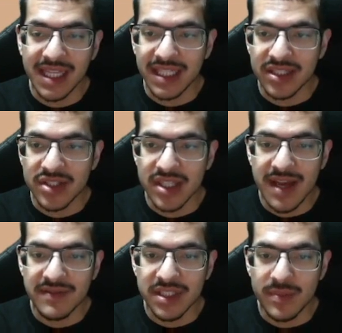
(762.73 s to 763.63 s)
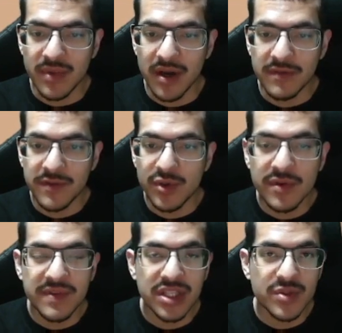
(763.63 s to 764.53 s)
Like, just have a few
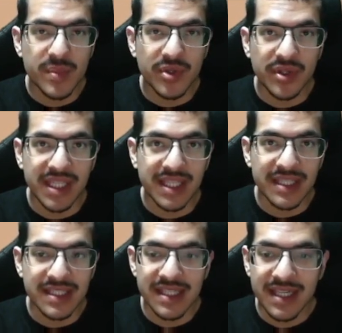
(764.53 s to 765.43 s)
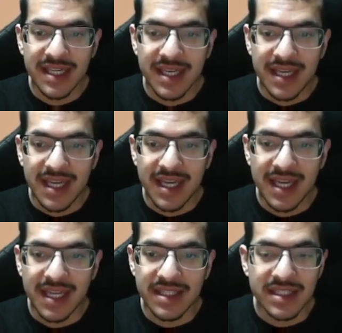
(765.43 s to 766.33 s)
of each buildings
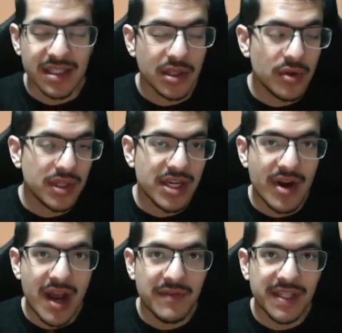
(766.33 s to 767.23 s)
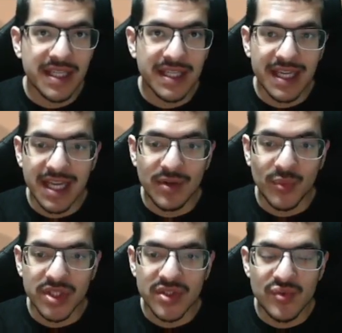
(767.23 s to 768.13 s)
and slowly craft it, and
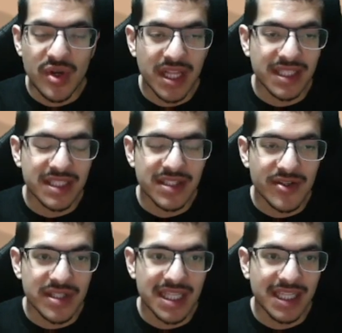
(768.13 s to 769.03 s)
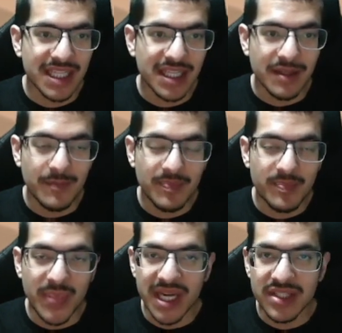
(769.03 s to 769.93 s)
once you at least start selling
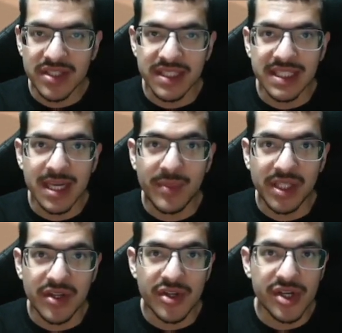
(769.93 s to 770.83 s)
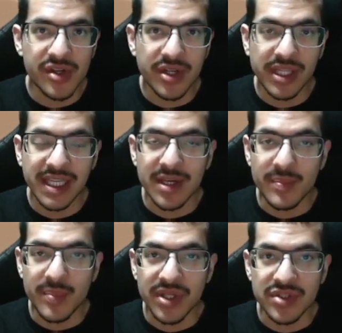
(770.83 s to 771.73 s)
batches of Salmon Nigiri, you're gonna get
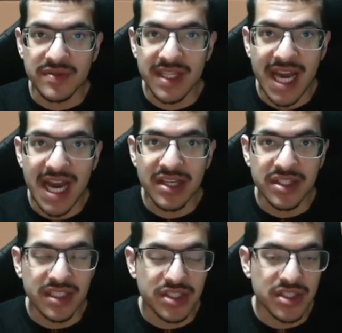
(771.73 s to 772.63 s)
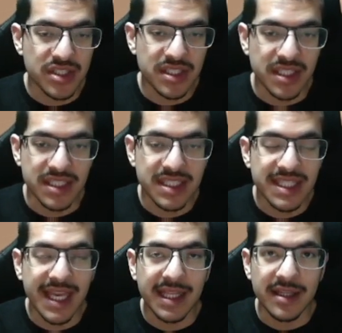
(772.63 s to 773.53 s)
a bunch of cash, and it's just gonna
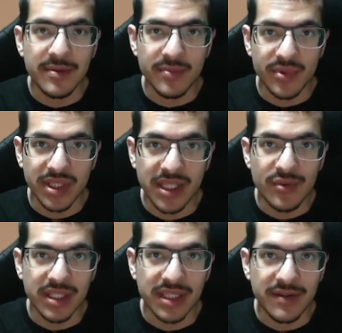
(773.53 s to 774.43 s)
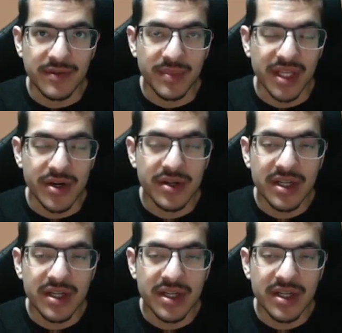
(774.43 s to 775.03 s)
scale up really quickly from there.